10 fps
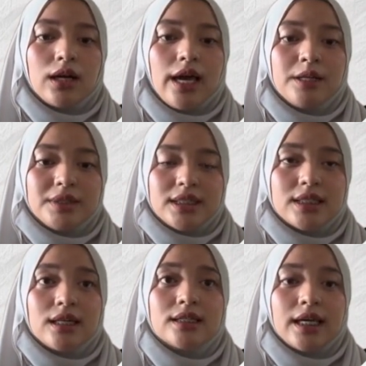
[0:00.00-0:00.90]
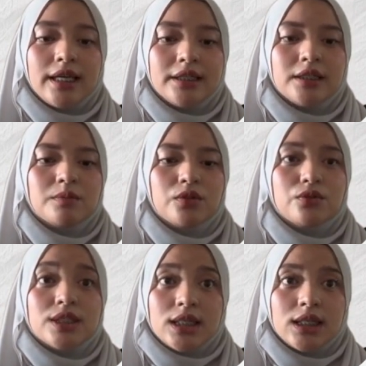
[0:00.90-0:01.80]
elements, scandium to
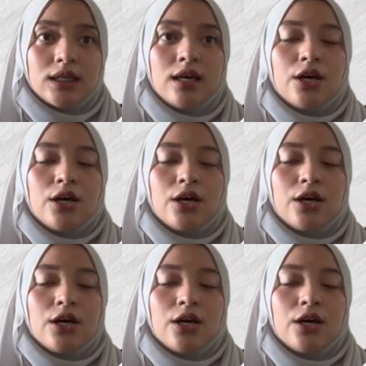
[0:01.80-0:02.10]
zinc,